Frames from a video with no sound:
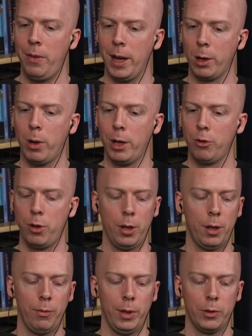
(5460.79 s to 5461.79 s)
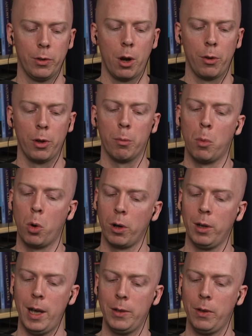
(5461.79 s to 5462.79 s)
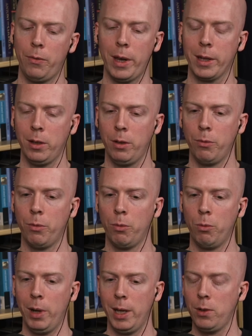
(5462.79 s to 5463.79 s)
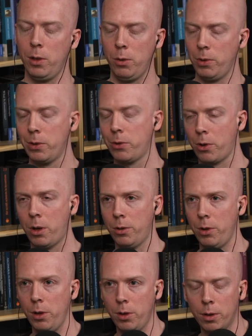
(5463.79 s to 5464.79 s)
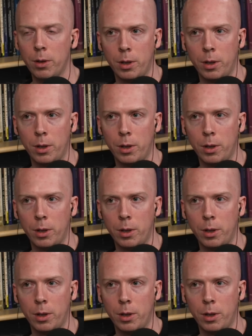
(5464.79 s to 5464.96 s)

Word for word: that question of, is, are there more or less effective ways to use astrology?